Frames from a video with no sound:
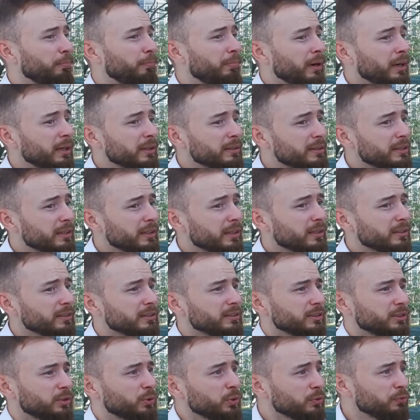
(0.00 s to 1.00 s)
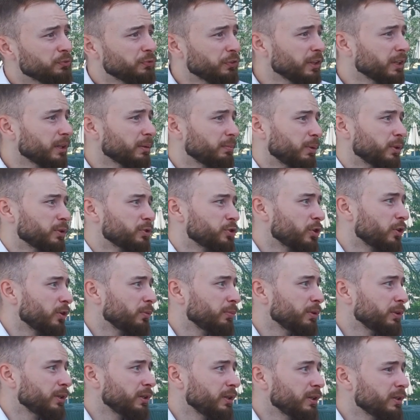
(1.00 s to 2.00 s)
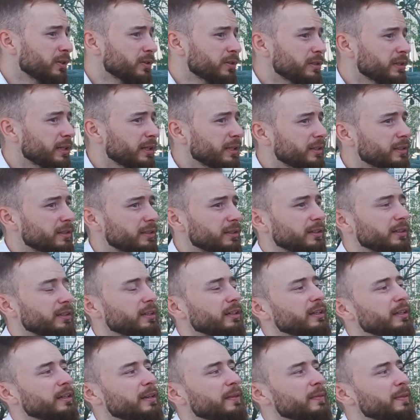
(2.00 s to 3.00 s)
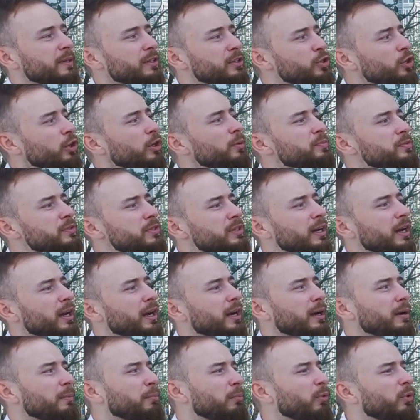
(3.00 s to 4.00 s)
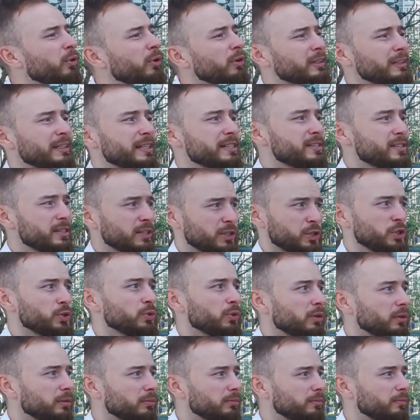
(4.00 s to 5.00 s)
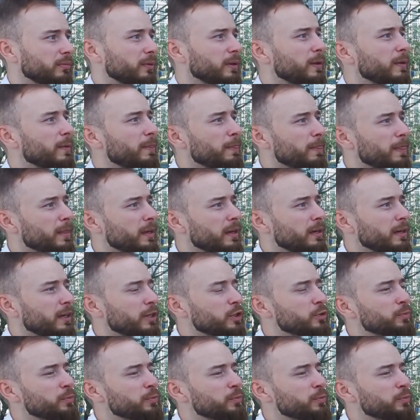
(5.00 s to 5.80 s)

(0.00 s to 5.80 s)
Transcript: But the good thing about Germany is like the jobs are more or less secure. Mm-hmm.